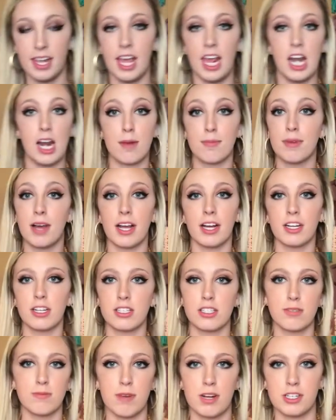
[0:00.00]
And I'm not
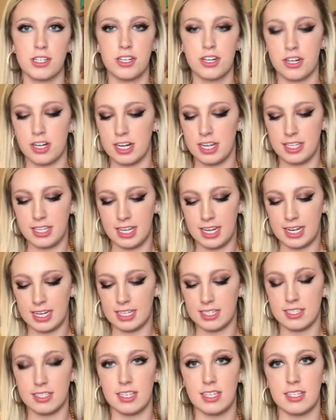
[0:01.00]
going to swatch it or
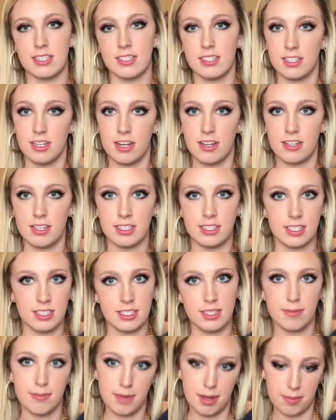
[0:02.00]
anything since, you know, this
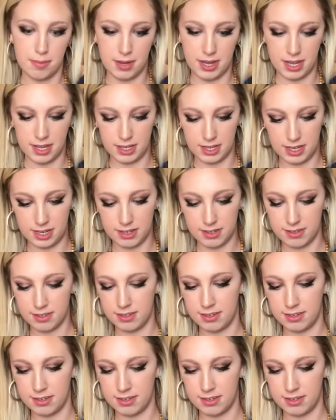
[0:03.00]
isn't my palette.